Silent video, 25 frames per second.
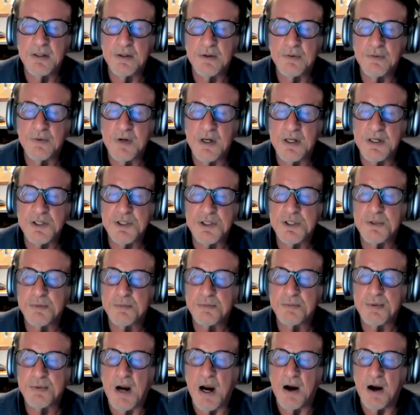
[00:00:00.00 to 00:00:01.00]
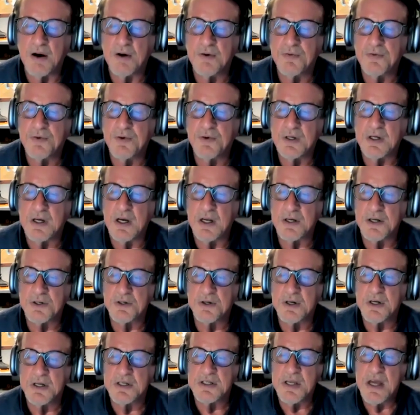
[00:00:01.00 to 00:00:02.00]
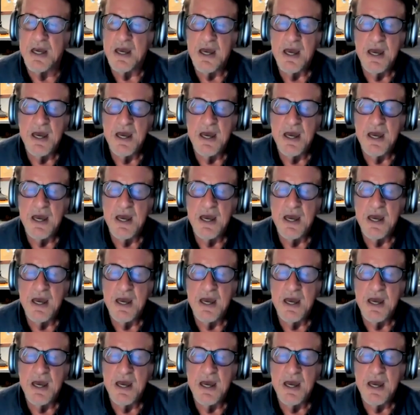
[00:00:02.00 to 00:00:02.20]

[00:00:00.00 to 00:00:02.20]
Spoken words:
rich, powerful countries